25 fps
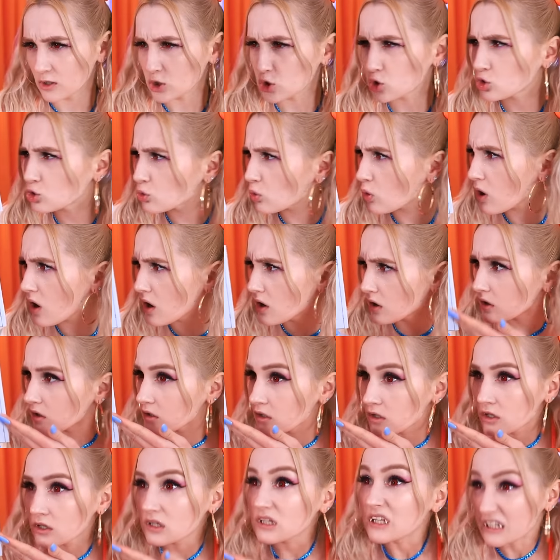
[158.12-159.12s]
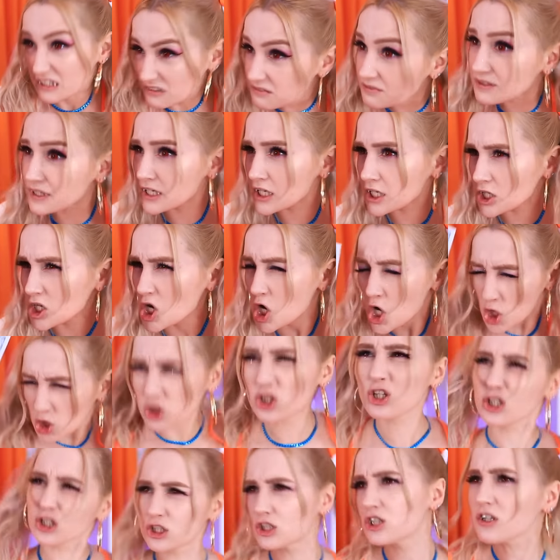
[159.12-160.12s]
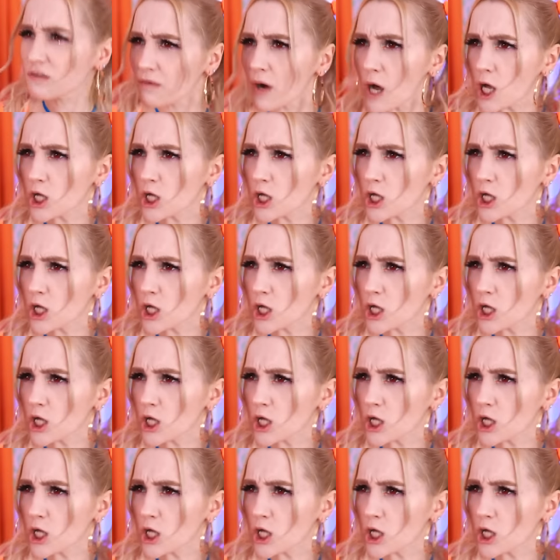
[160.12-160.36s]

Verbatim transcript: What? A door for mice? Are you